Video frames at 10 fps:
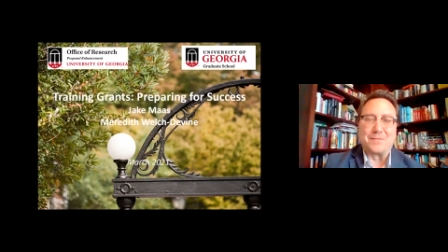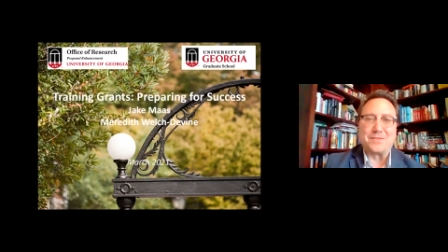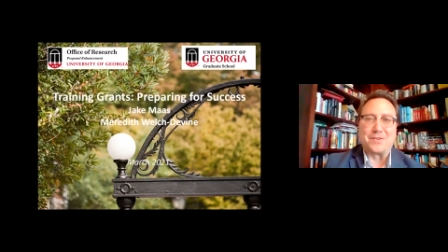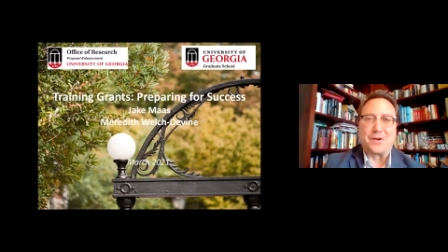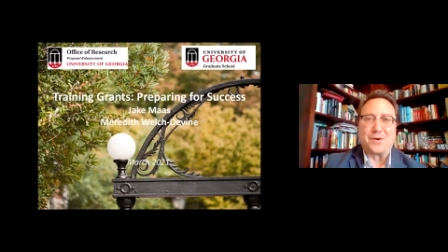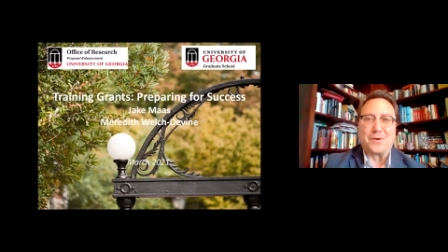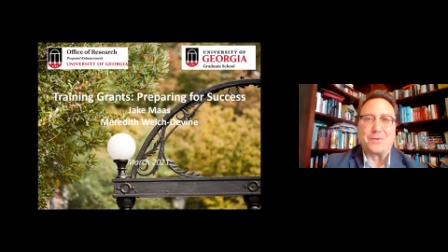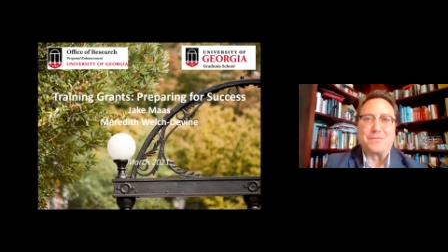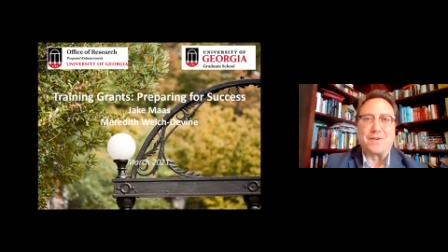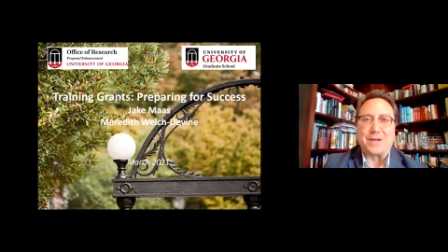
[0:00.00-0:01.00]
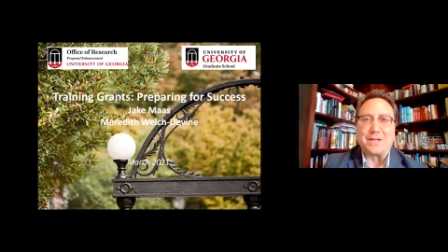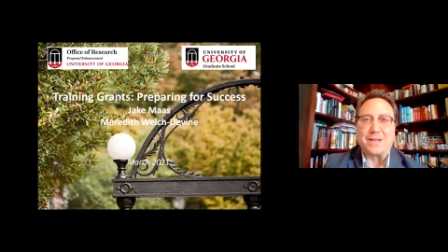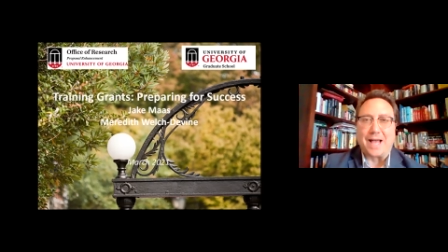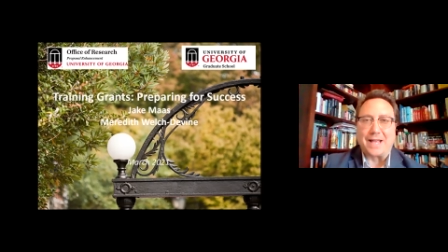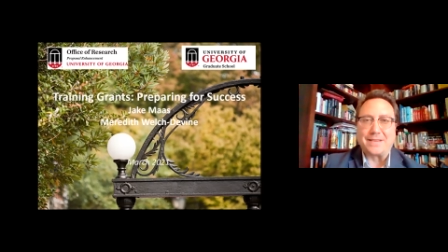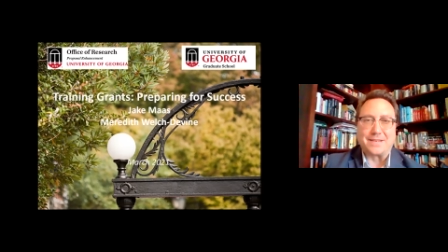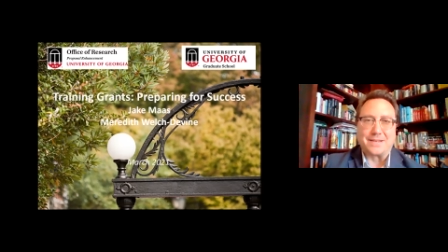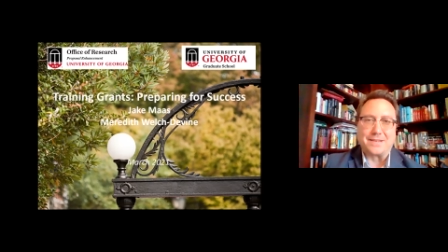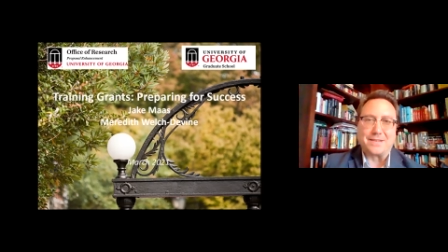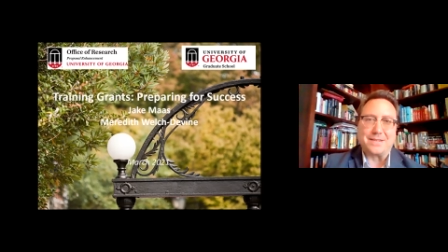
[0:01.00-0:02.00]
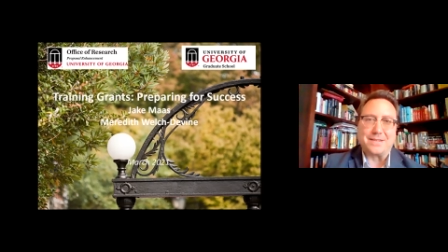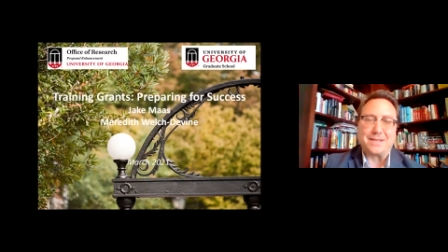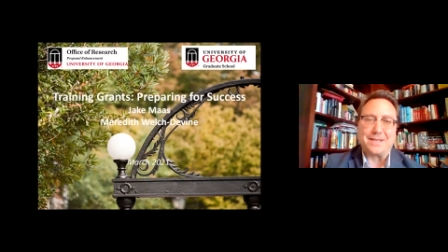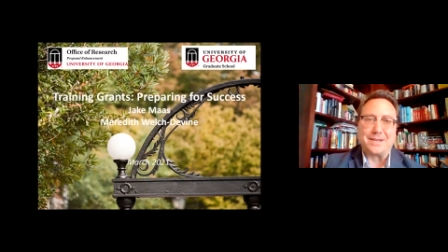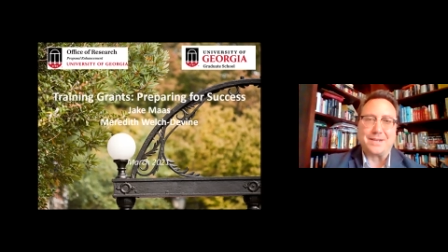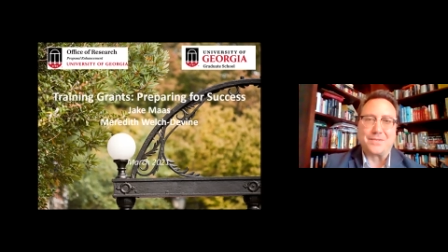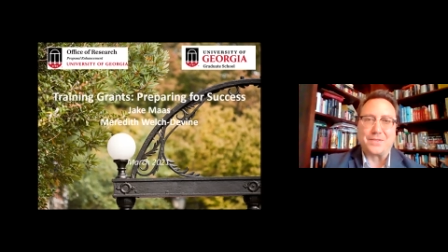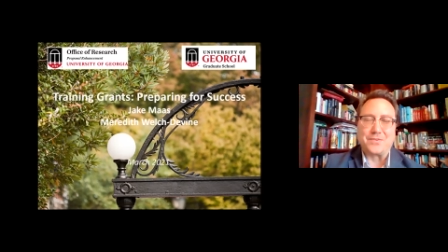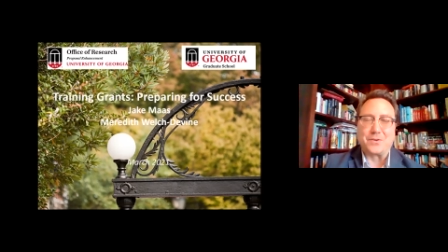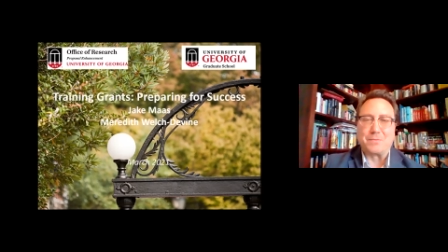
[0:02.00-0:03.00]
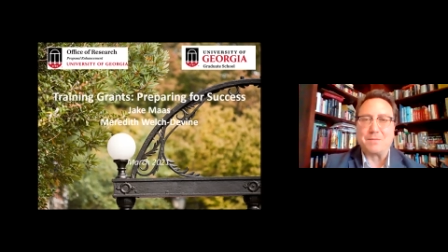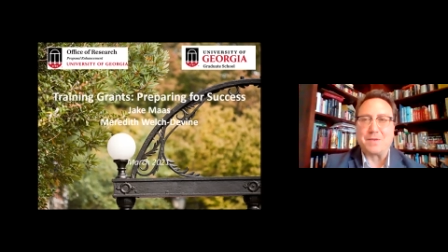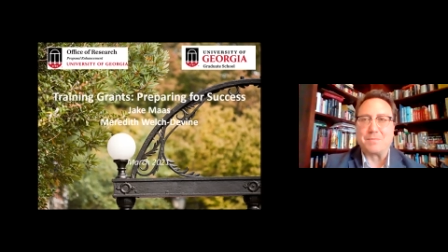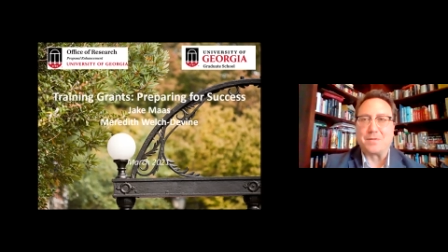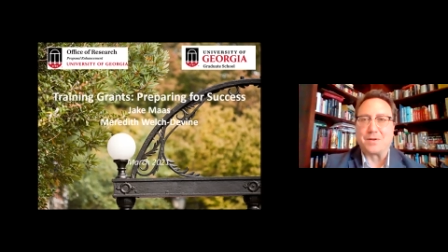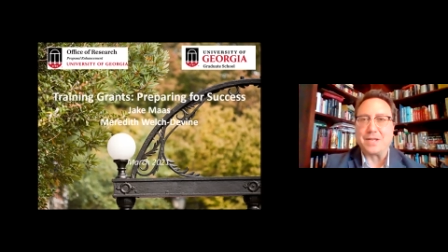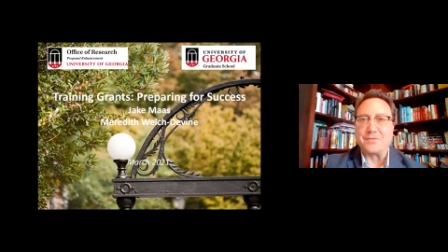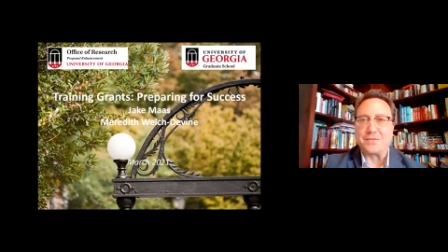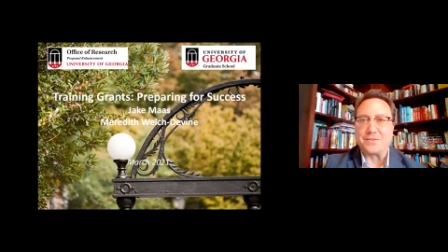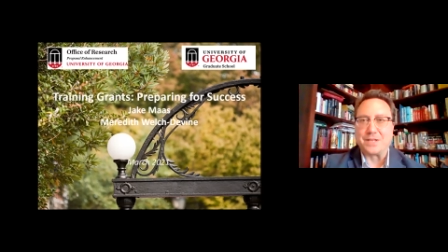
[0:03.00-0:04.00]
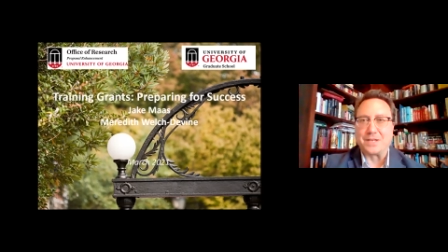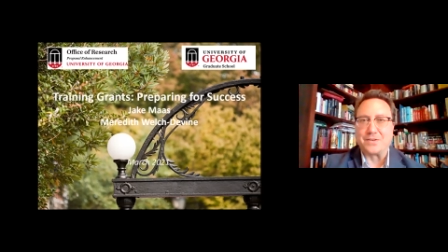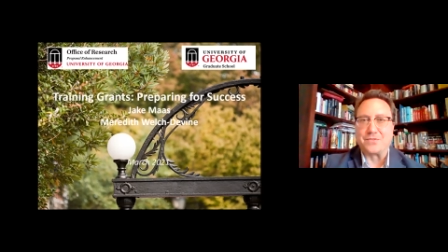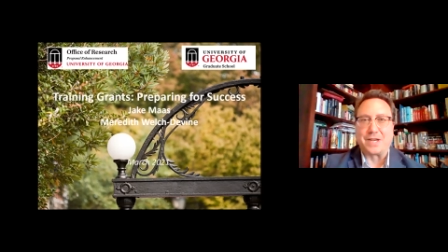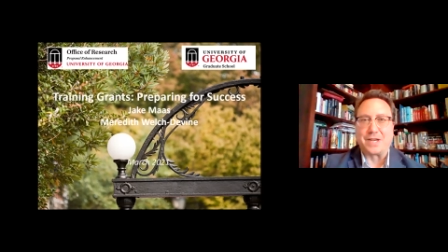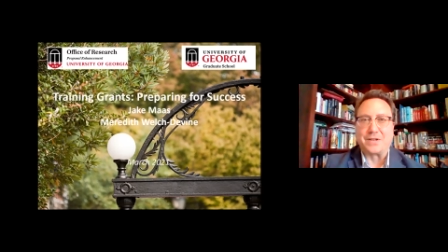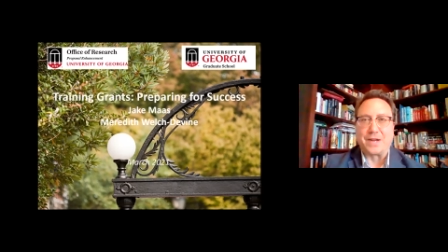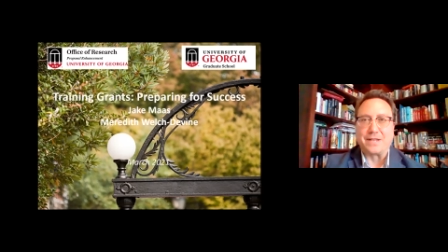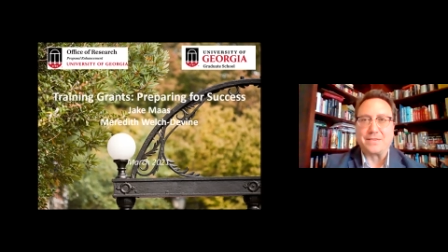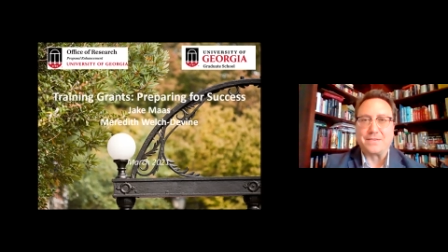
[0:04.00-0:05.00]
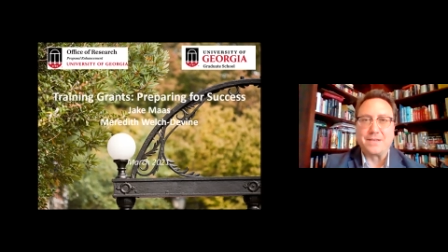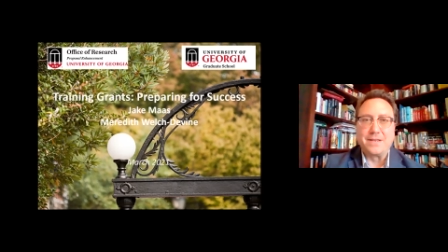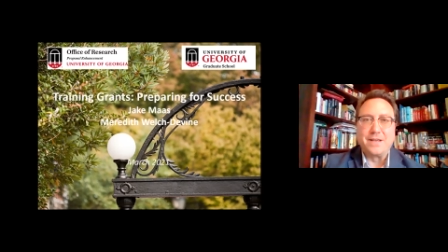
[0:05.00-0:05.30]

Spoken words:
So we're very glad to hear that so many people are interested in training grants.